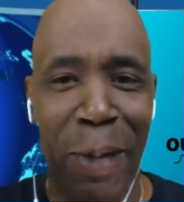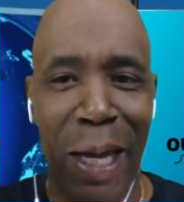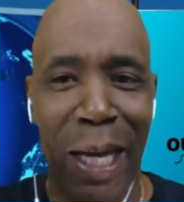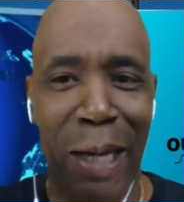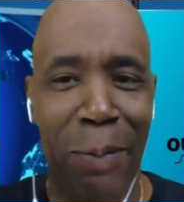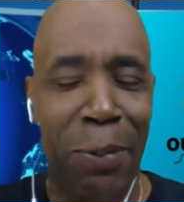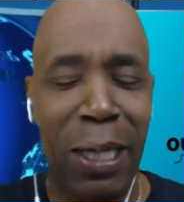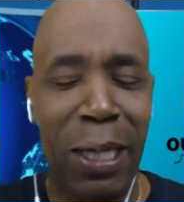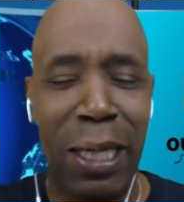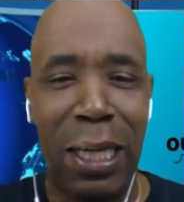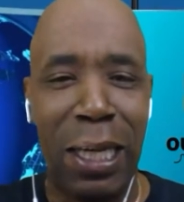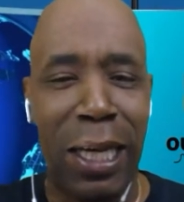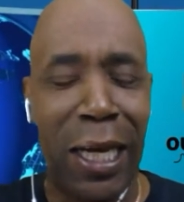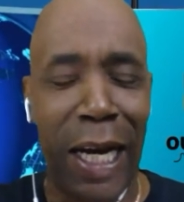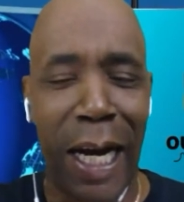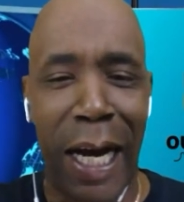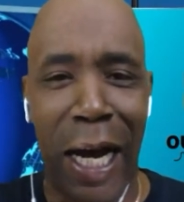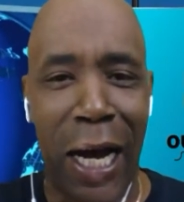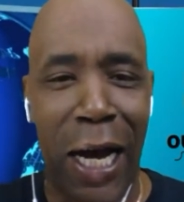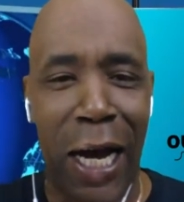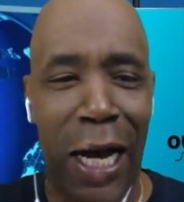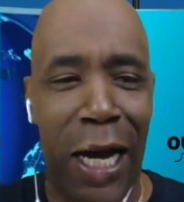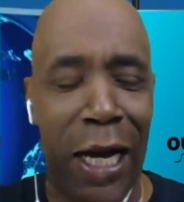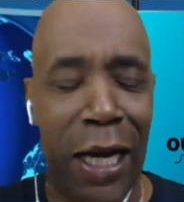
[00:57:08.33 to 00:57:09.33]
maybe
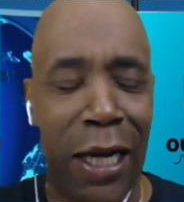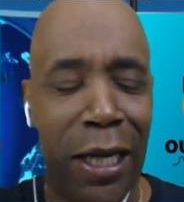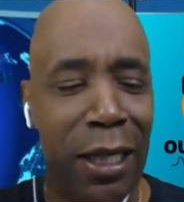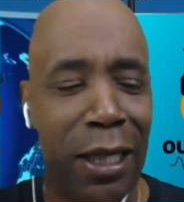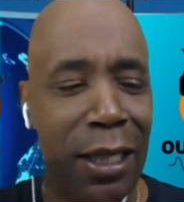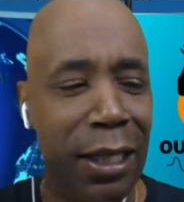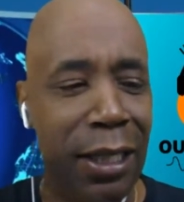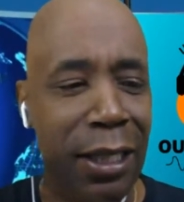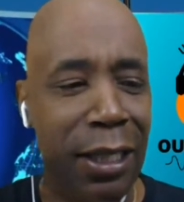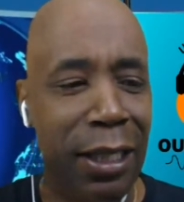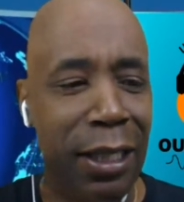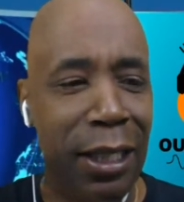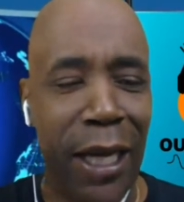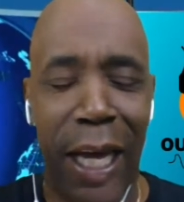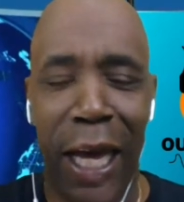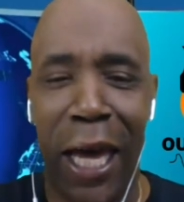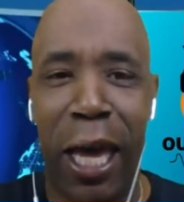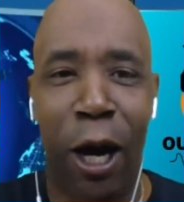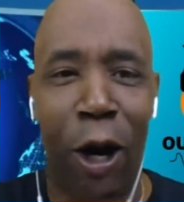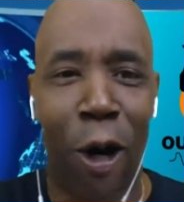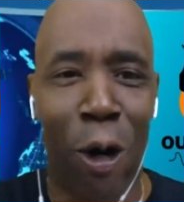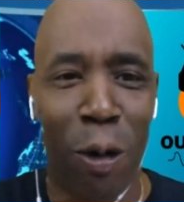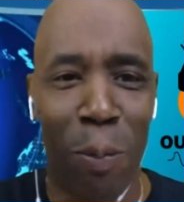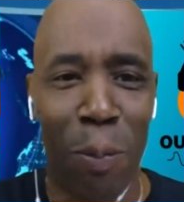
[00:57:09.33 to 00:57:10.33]

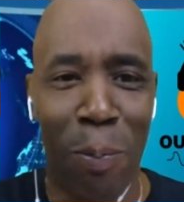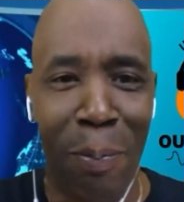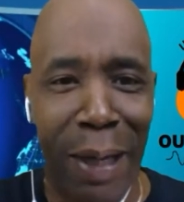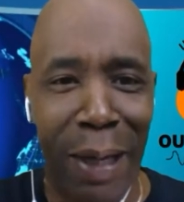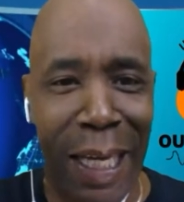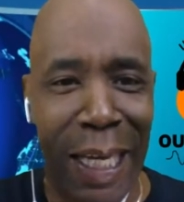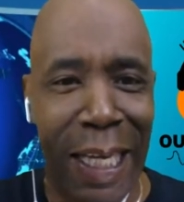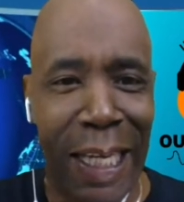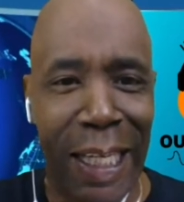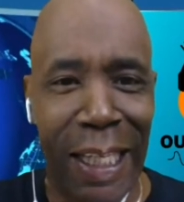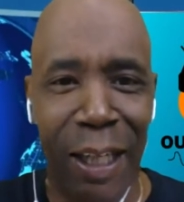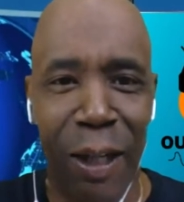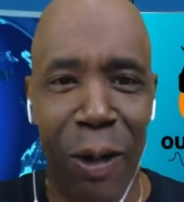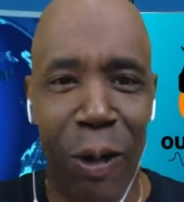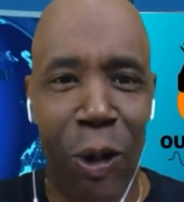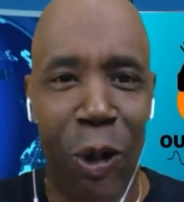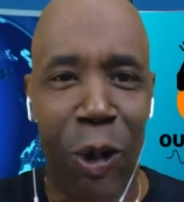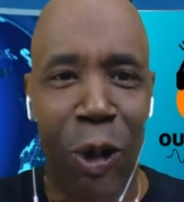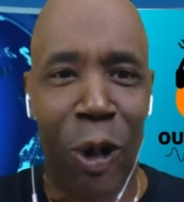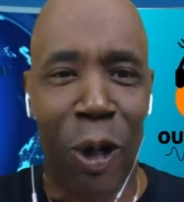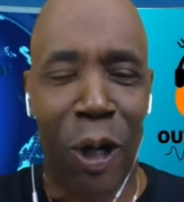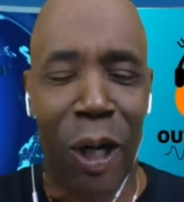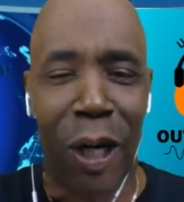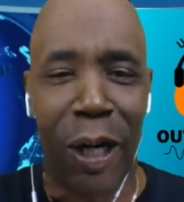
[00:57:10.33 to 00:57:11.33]
elk meat
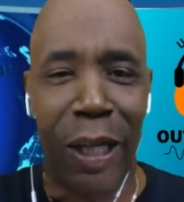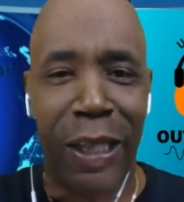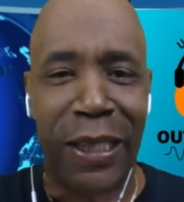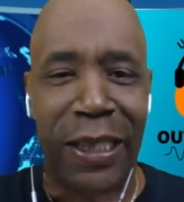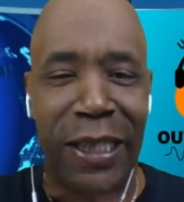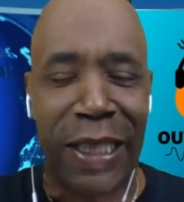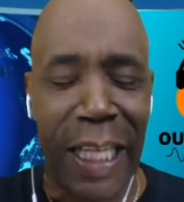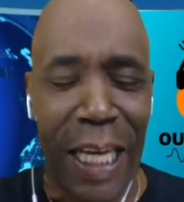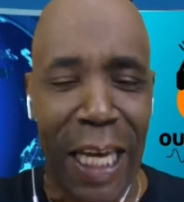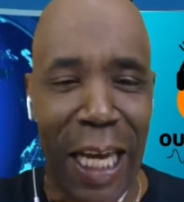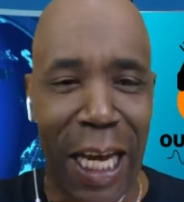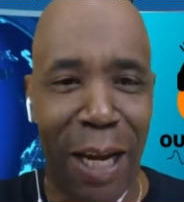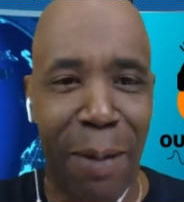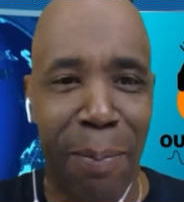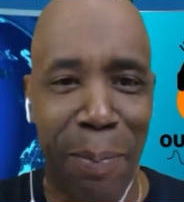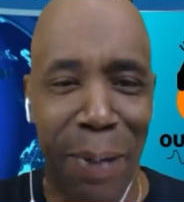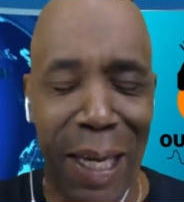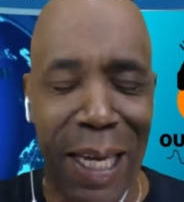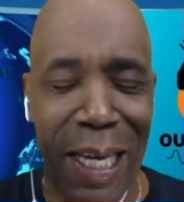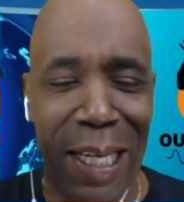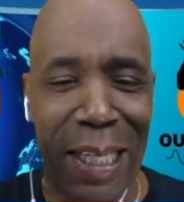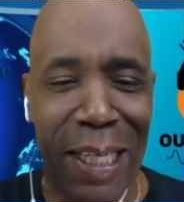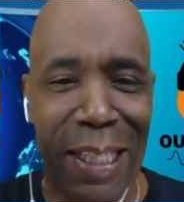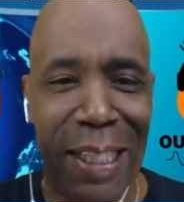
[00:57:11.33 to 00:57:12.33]
or deer
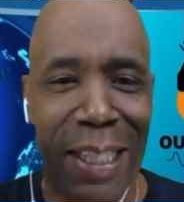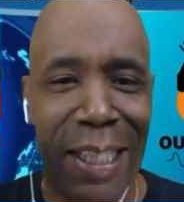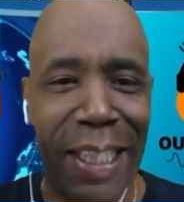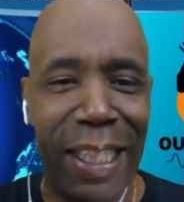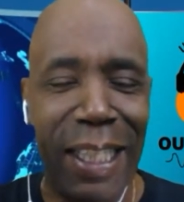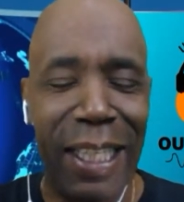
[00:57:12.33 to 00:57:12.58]
meat,